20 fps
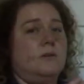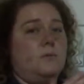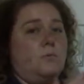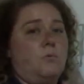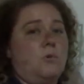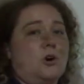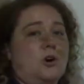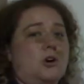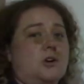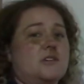
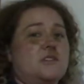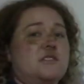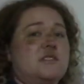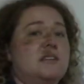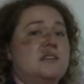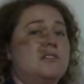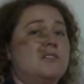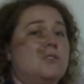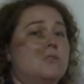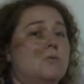works
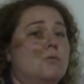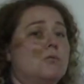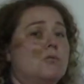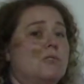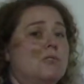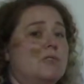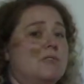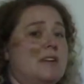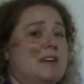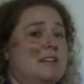in the
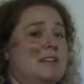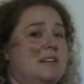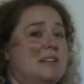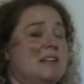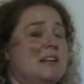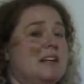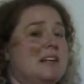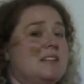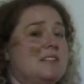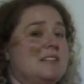order that it
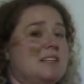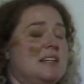does,